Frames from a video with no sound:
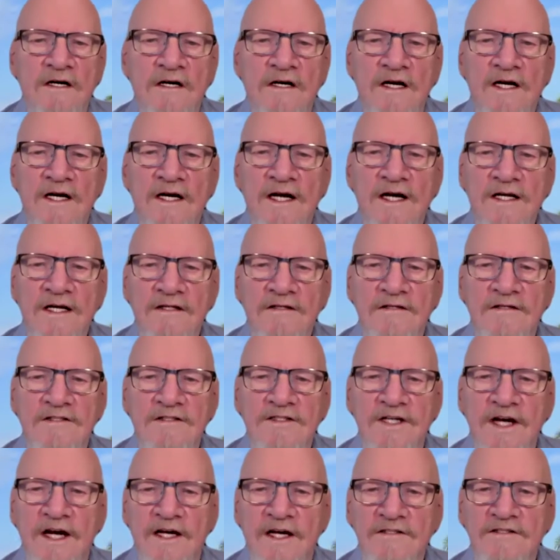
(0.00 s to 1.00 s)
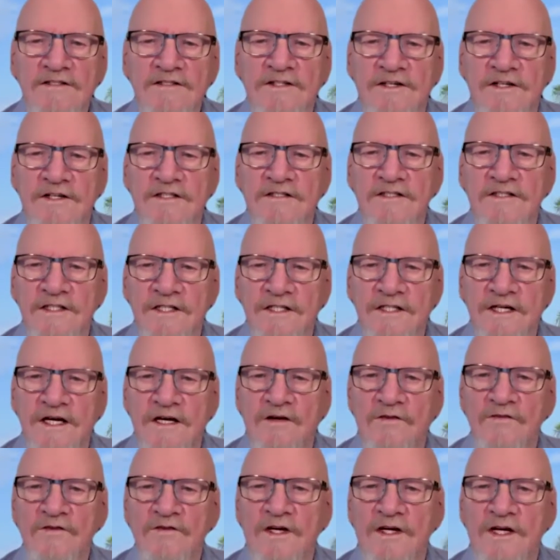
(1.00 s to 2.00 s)
And hey, the Jagster's in
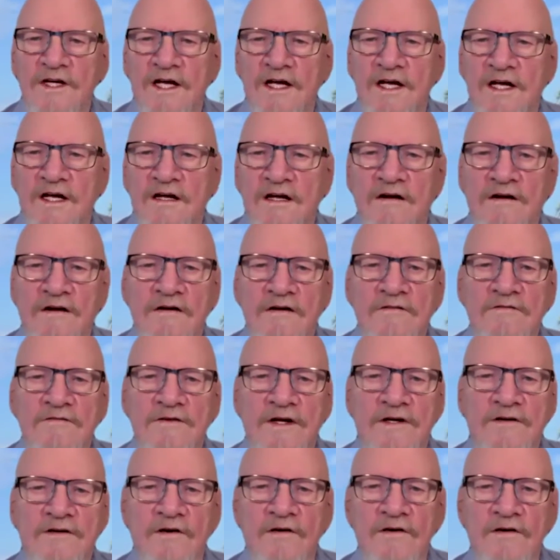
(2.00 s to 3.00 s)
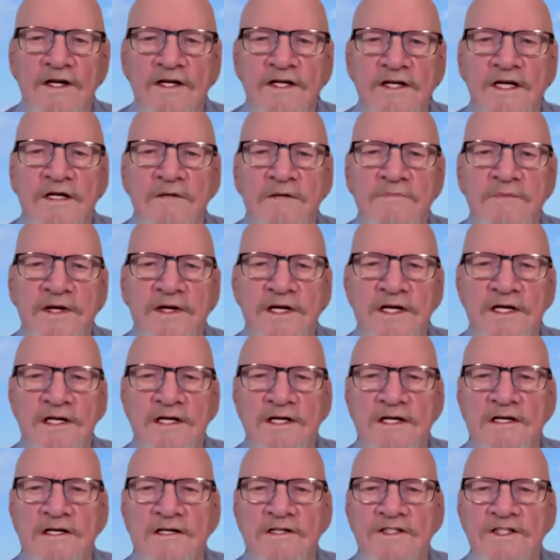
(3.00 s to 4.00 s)
town today. Federal NDP
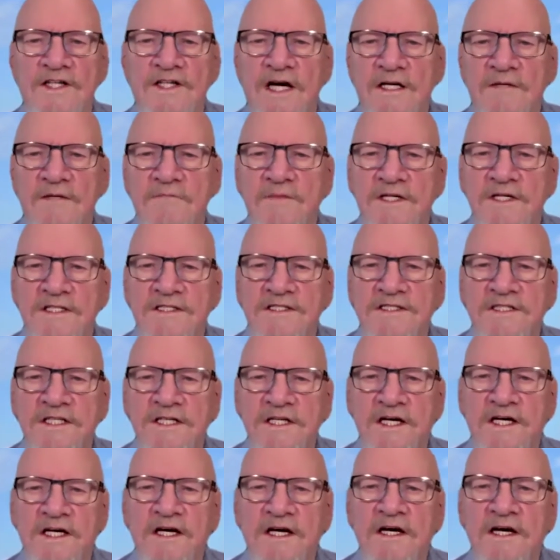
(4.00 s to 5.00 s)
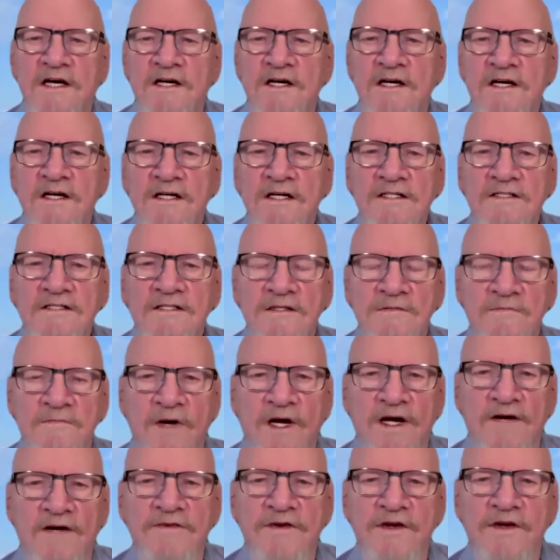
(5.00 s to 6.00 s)
leader Jagmeet Singh is at
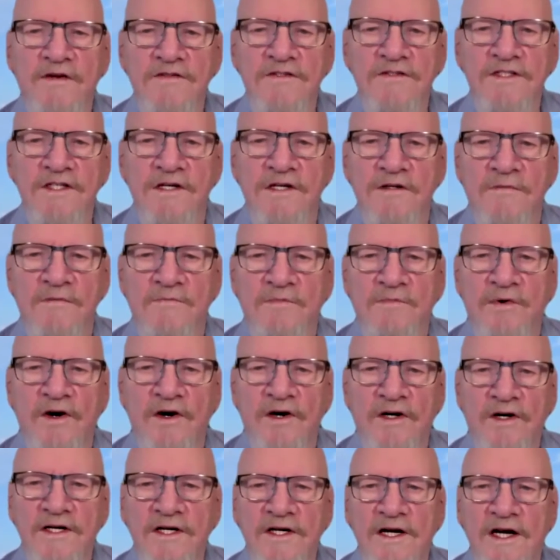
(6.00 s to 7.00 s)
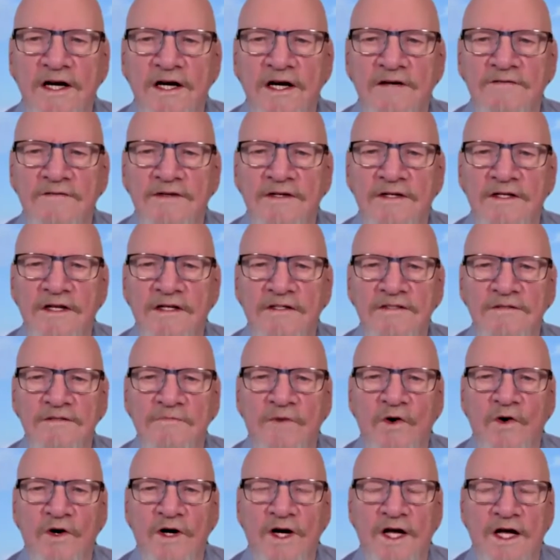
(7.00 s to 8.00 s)
Maffeo Sutton Park at 11 this
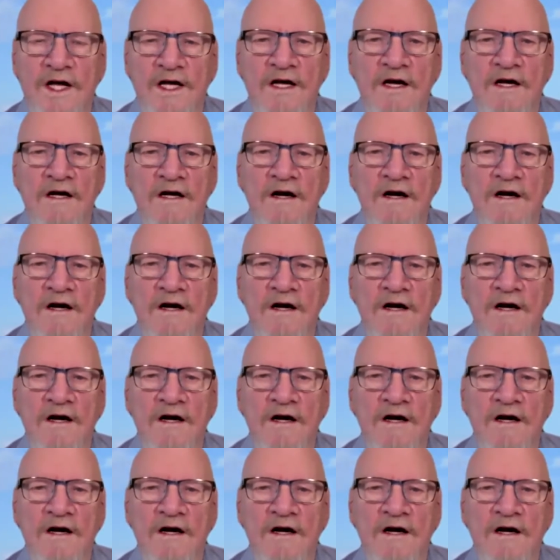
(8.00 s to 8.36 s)
morning